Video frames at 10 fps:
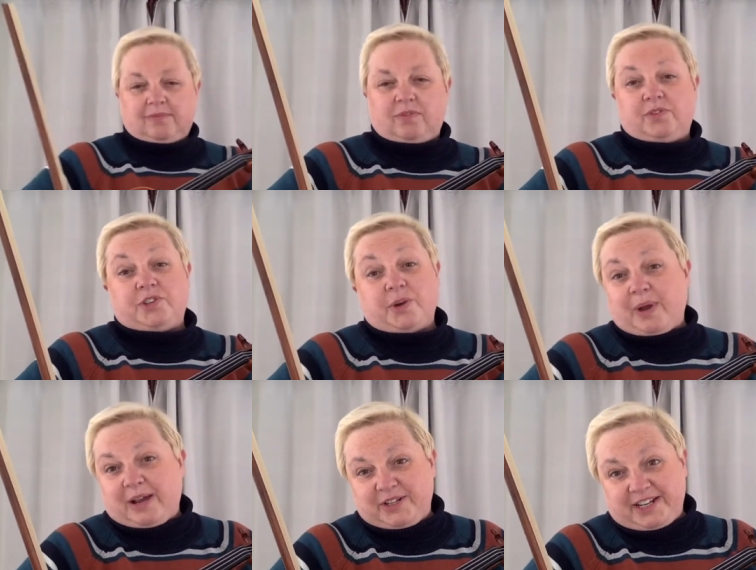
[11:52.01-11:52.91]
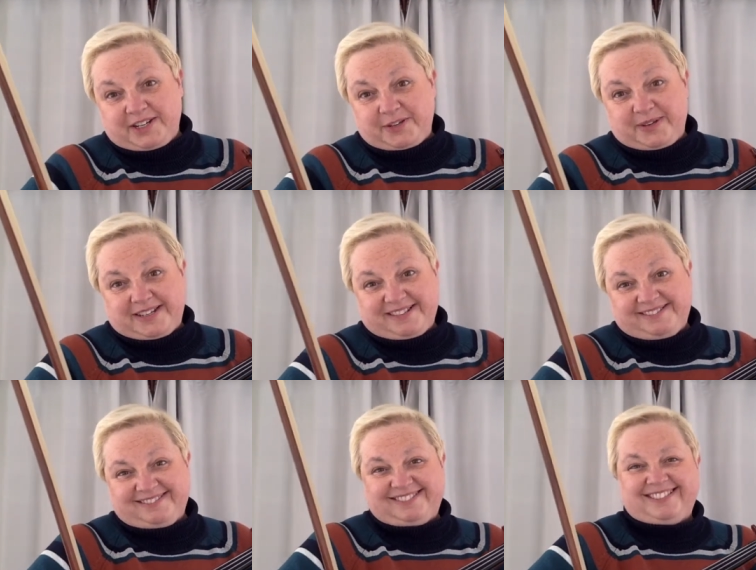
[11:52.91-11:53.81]
So how did I do it?
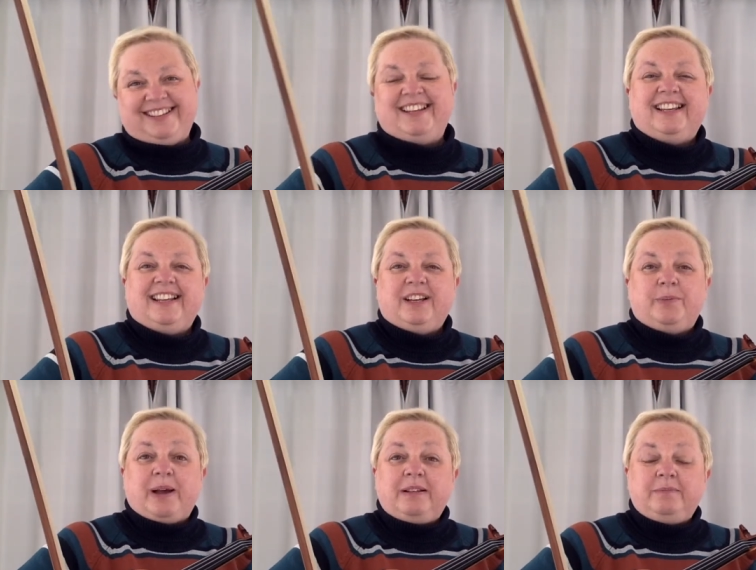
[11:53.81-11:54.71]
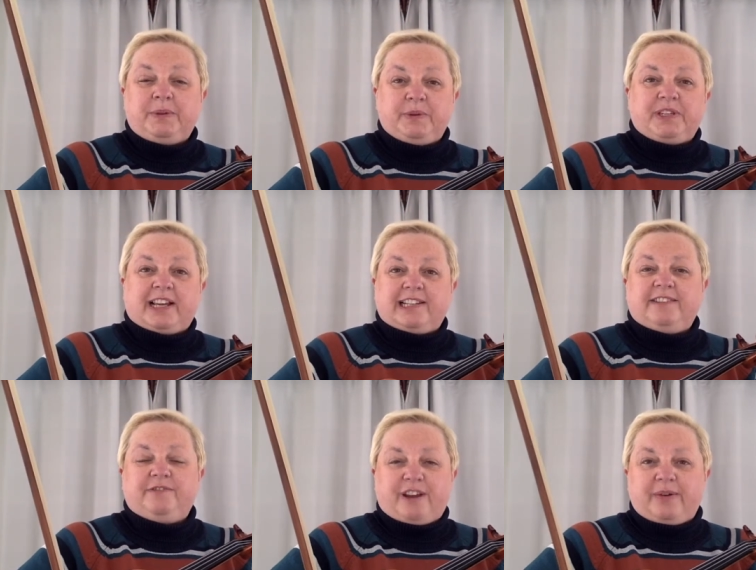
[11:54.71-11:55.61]
Well, it was actually
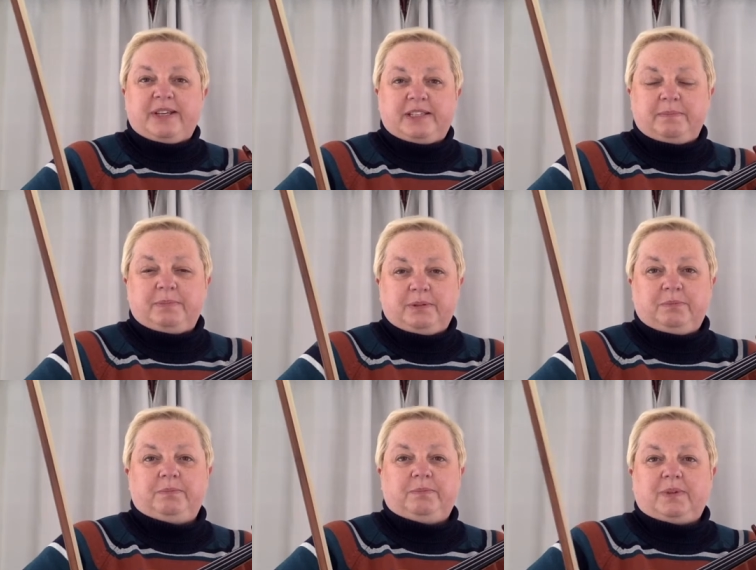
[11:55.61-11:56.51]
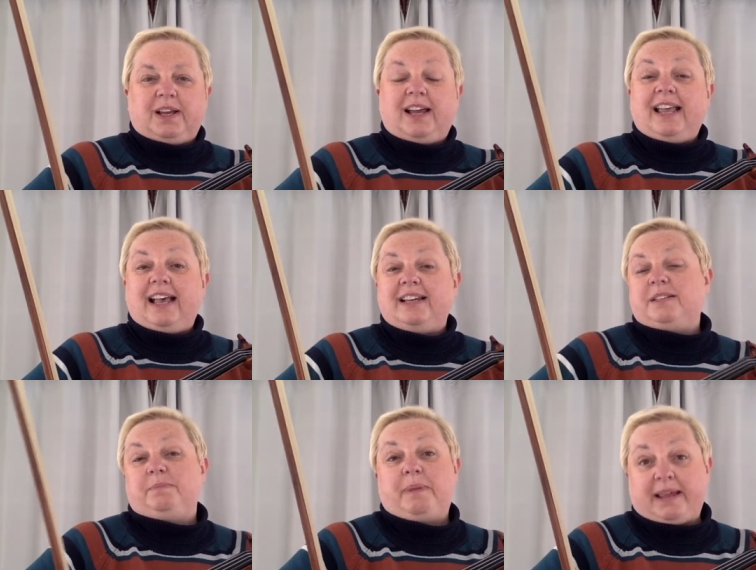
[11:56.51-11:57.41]
very simple. I had
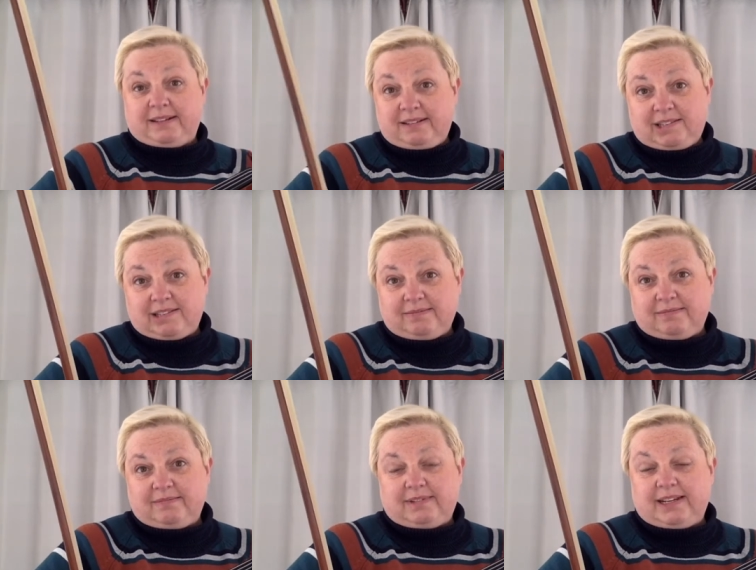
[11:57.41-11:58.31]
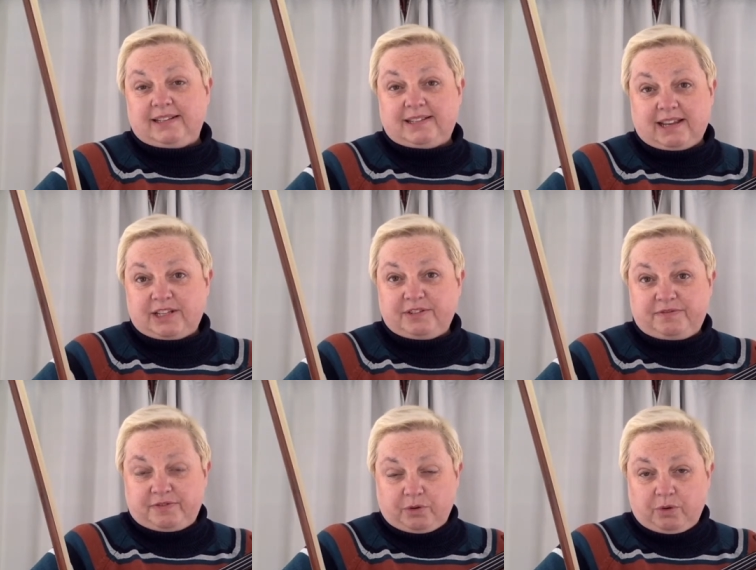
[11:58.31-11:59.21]
patterns in sets of
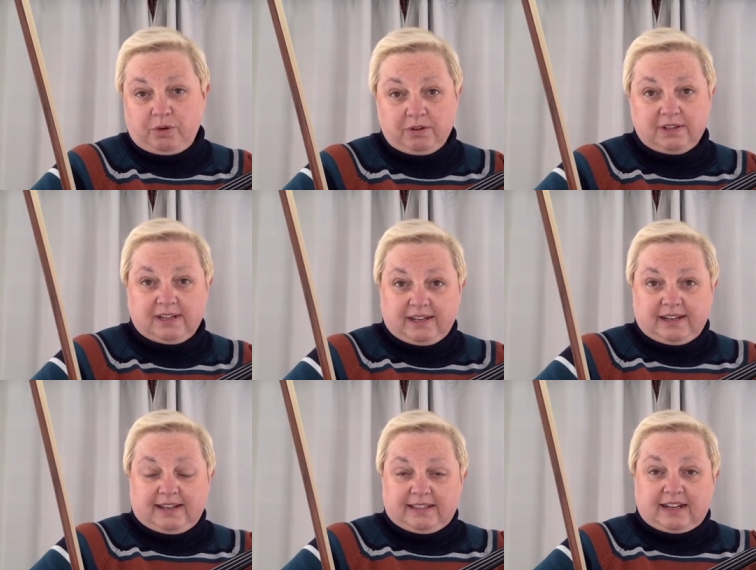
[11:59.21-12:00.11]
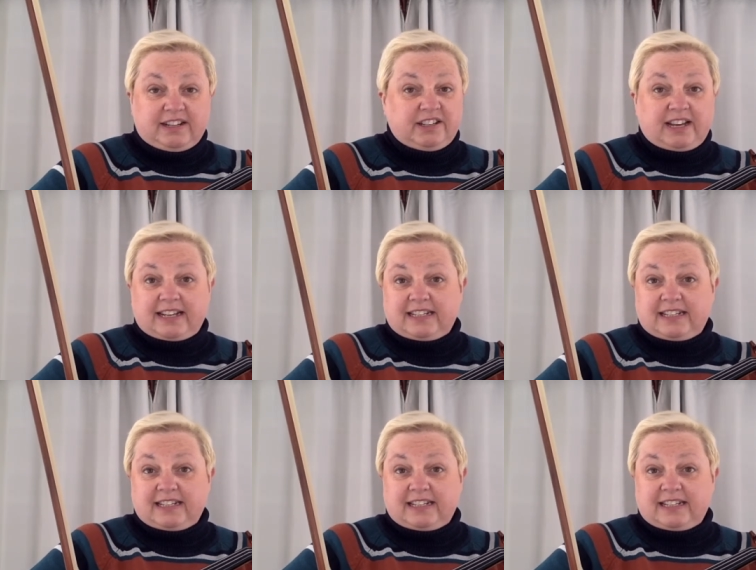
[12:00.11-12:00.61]
4 that I just had to